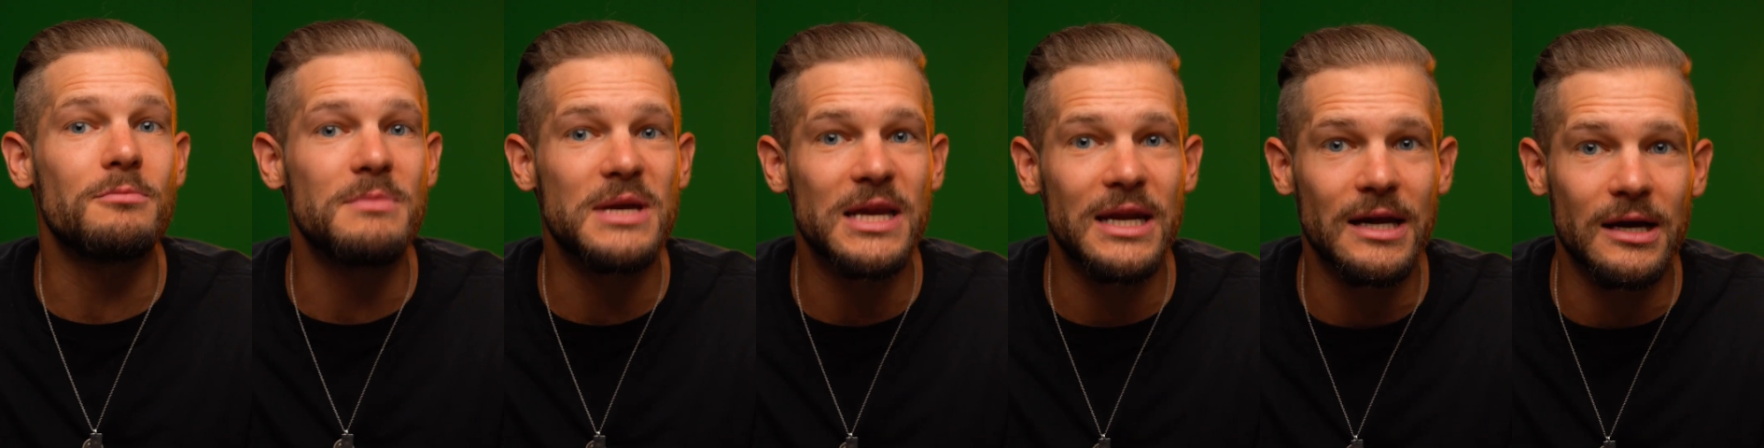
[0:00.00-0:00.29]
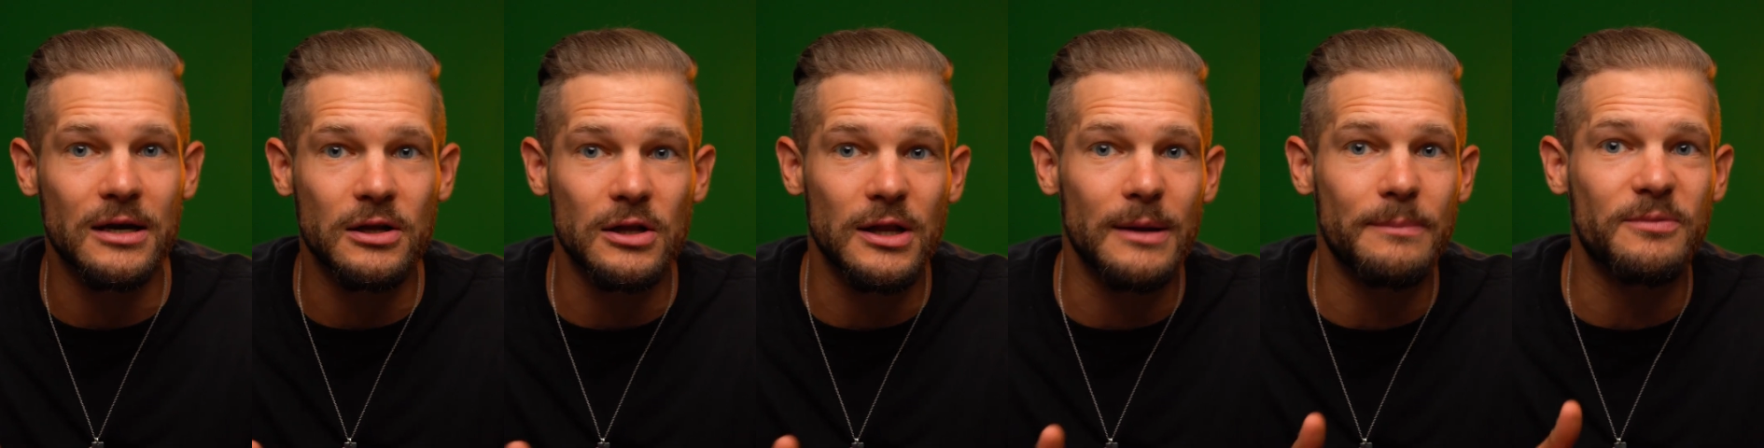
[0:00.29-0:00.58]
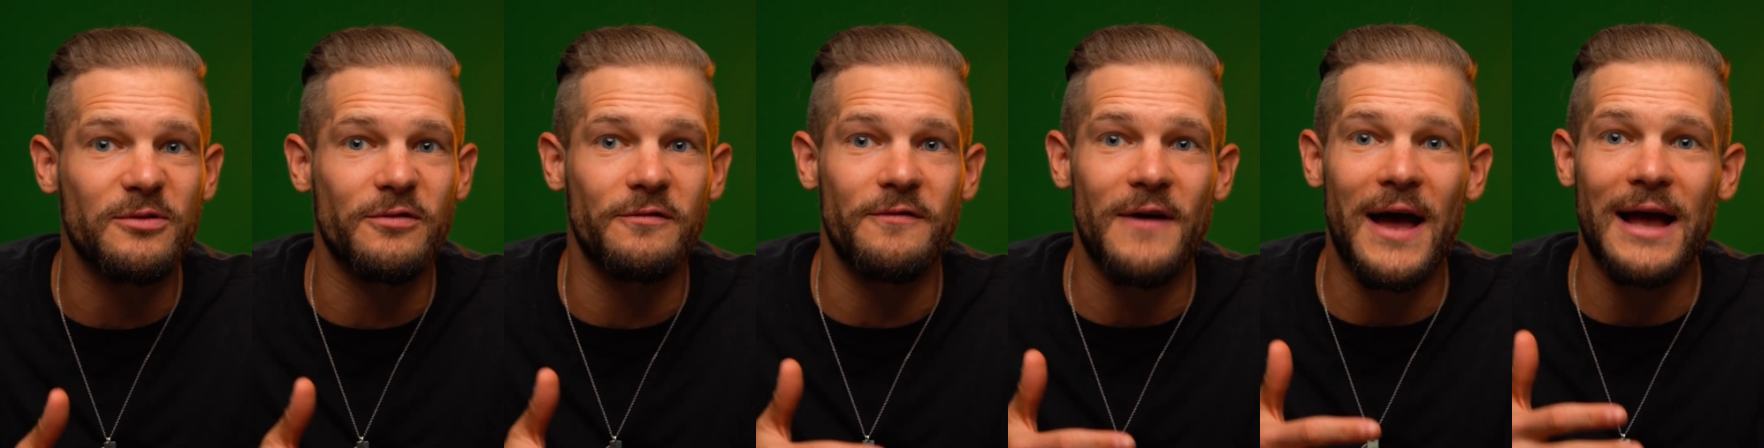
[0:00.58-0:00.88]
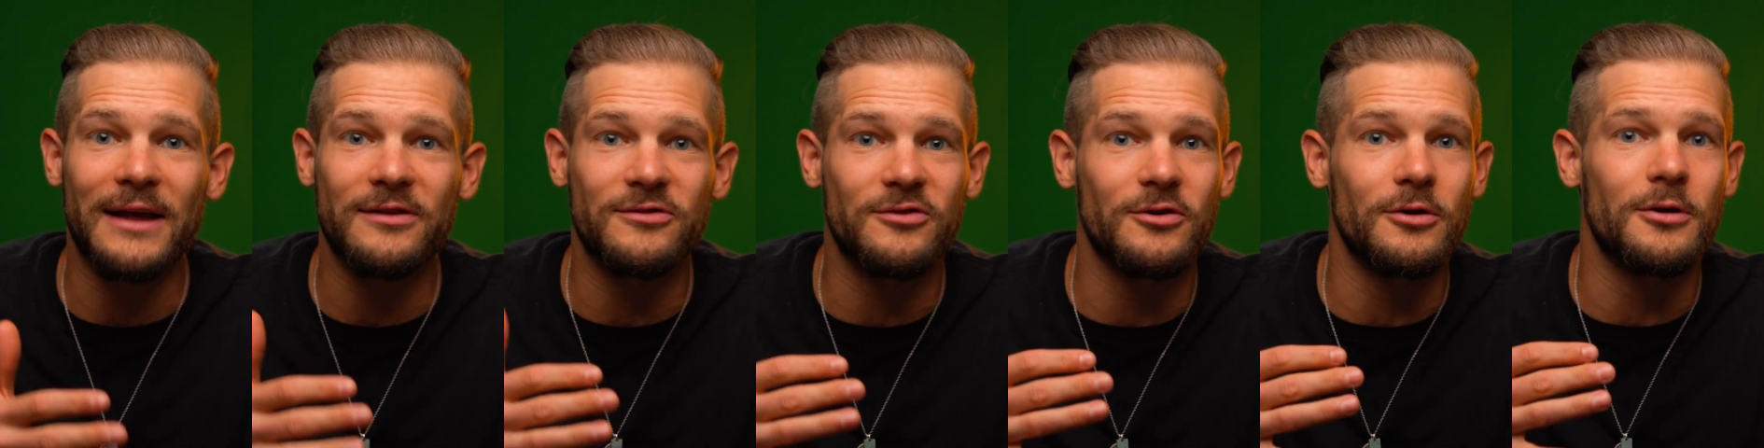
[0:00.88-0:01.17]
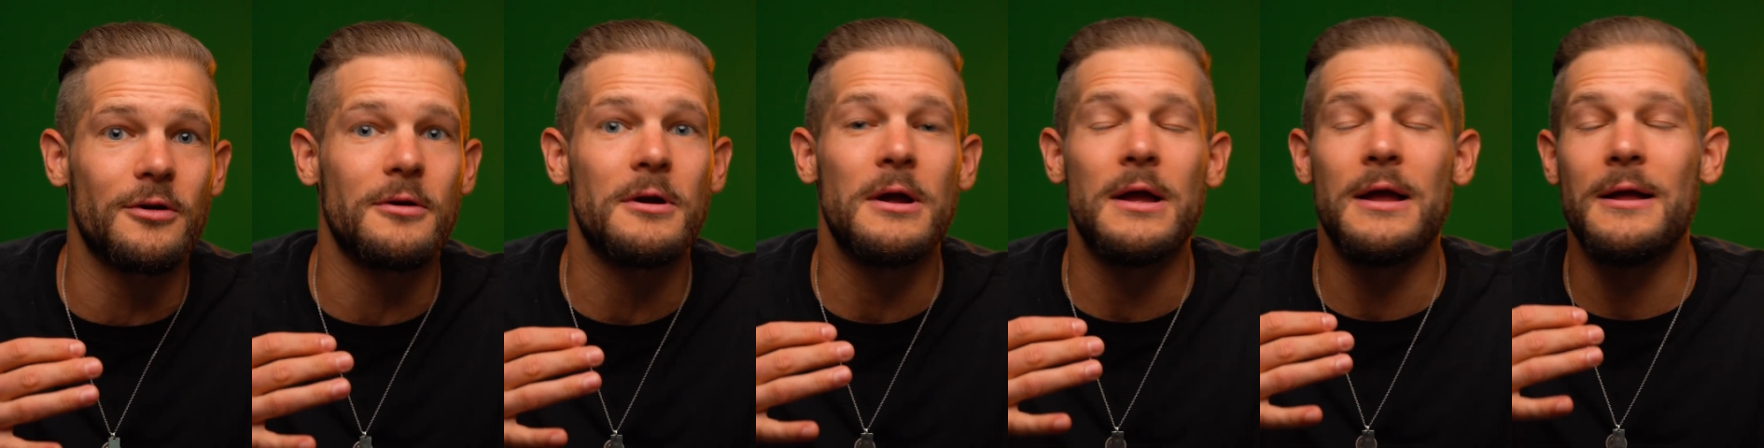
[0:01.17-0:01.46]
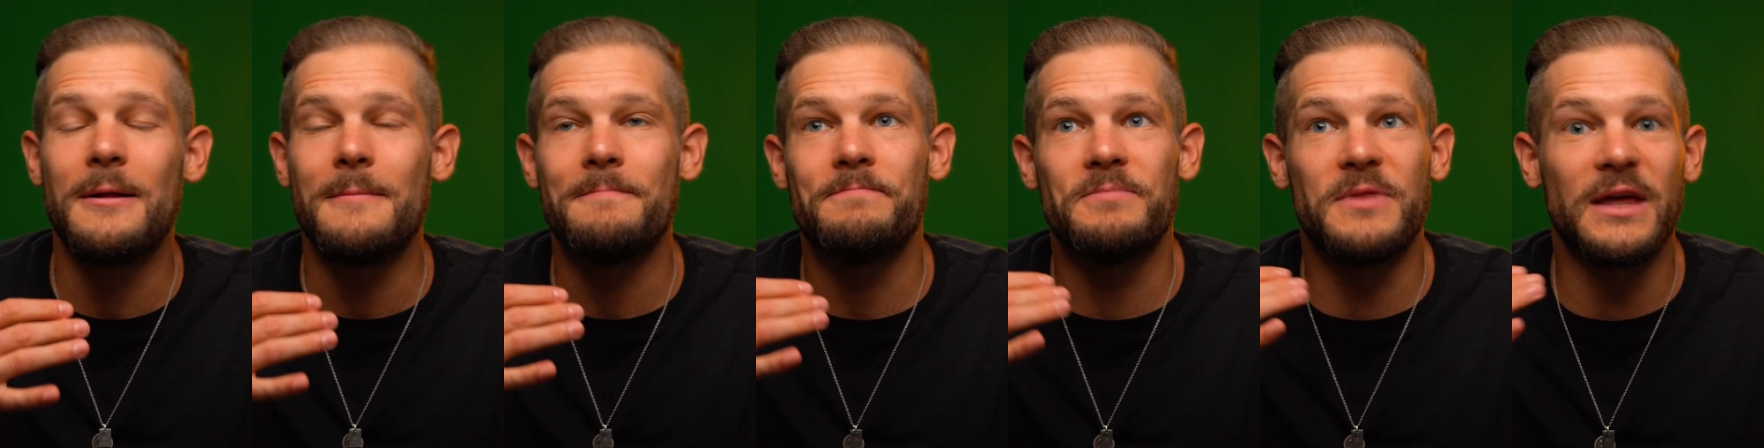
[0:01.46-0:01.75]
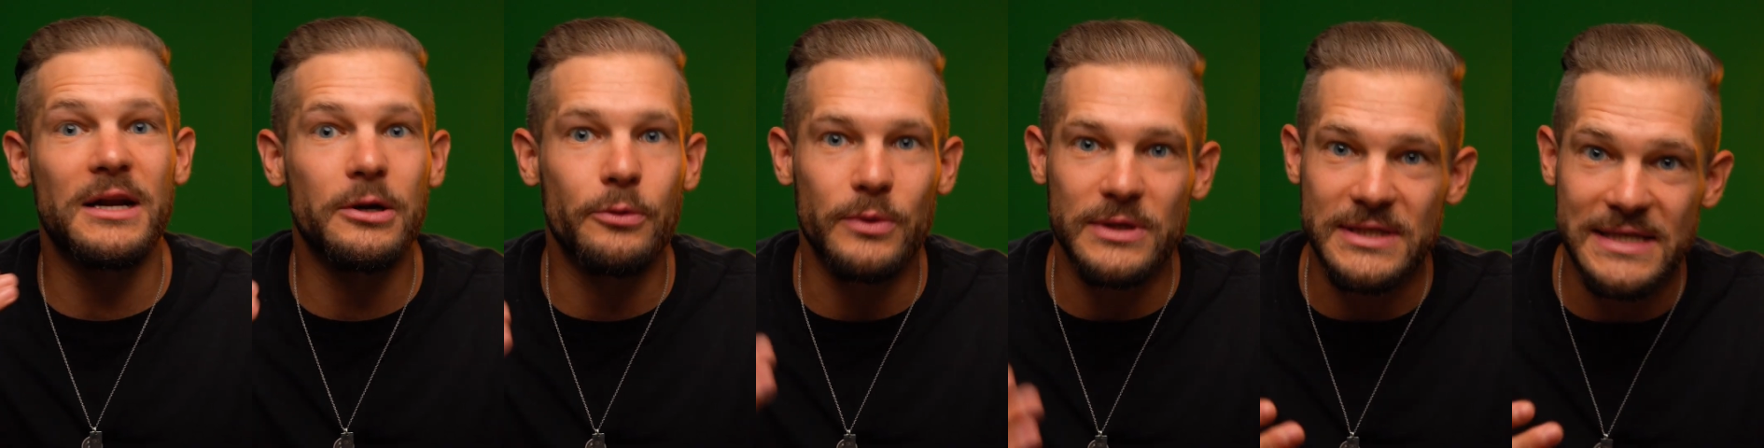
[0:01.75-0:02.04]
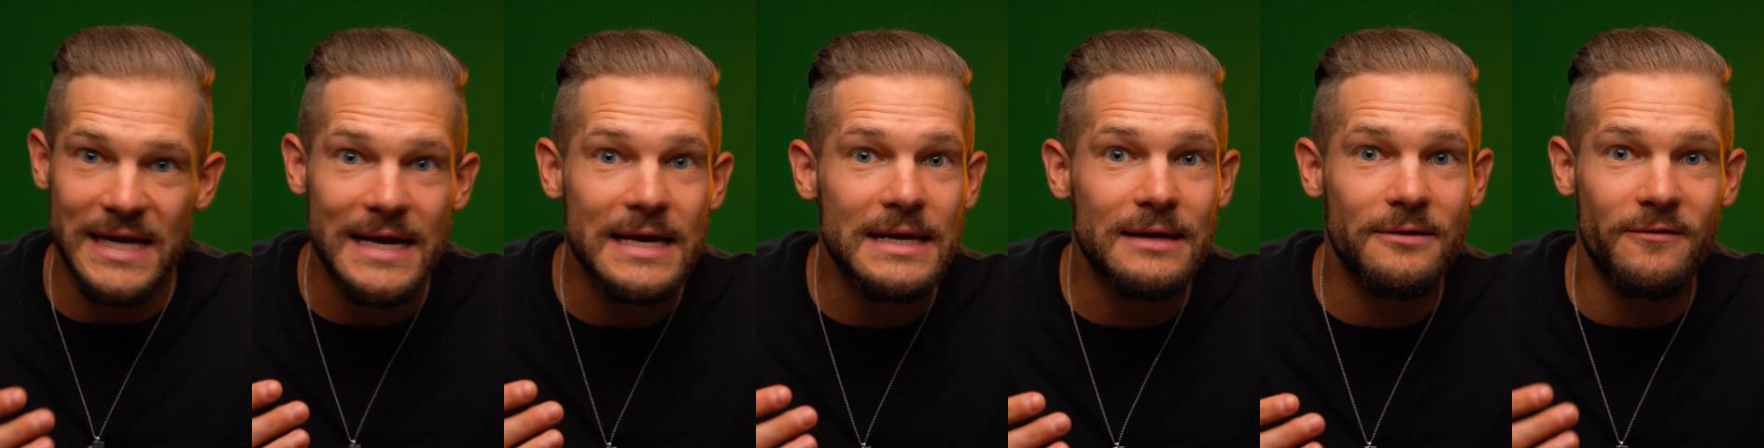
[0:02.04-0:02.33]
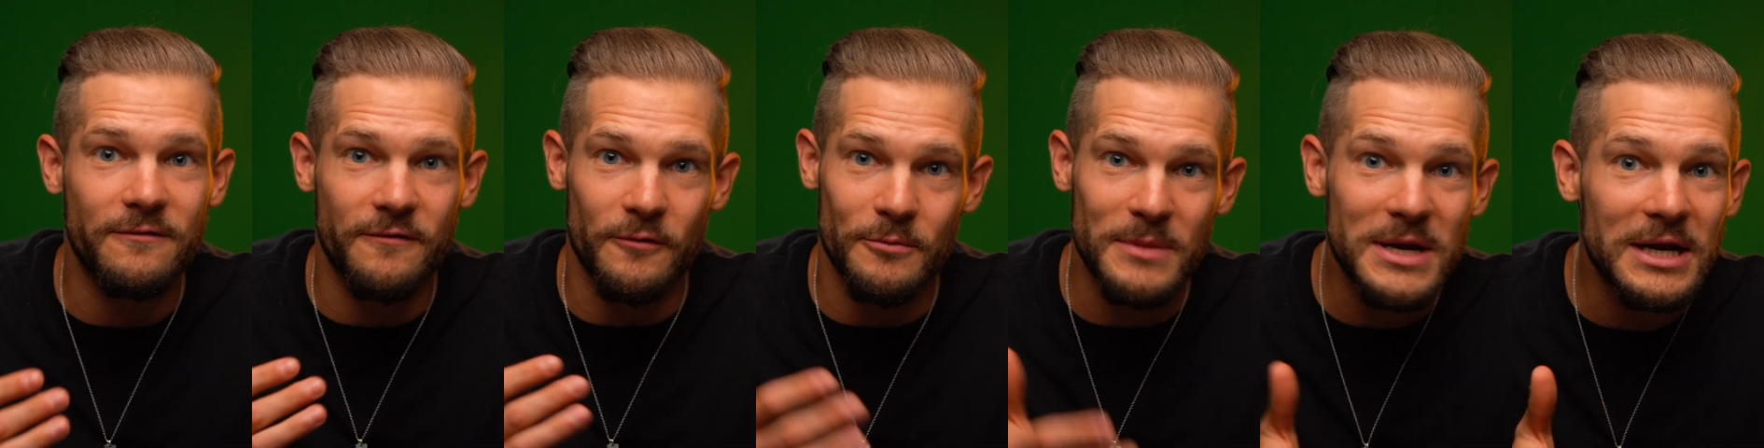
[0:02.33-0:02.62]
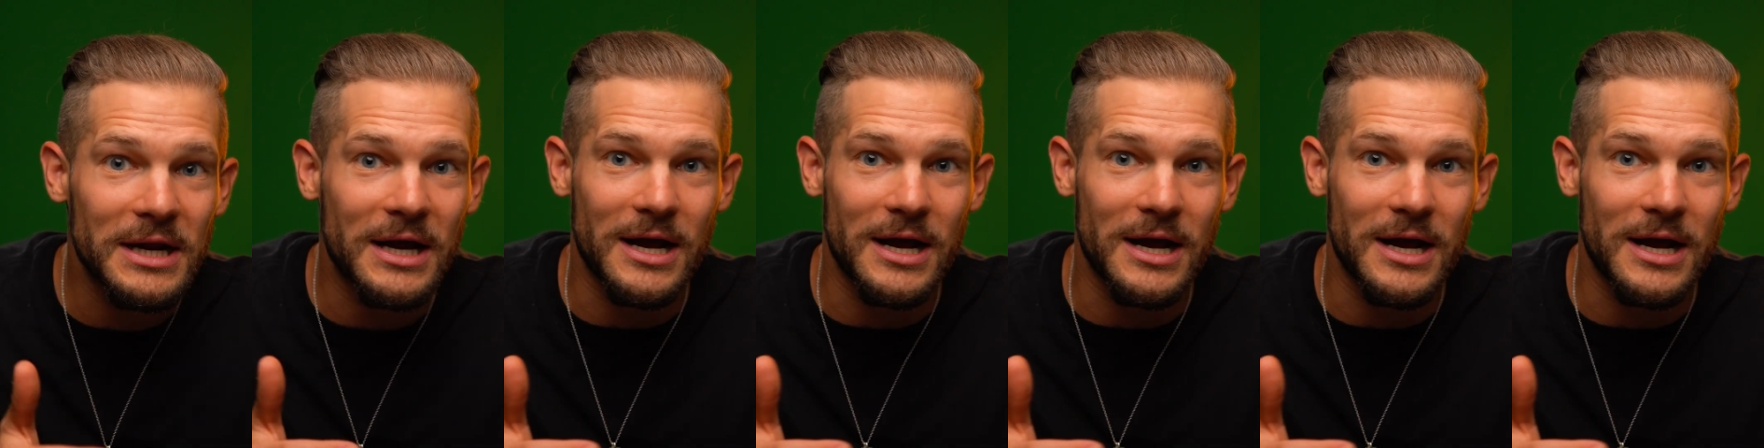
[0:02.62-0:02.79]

media clips faster than it would take for me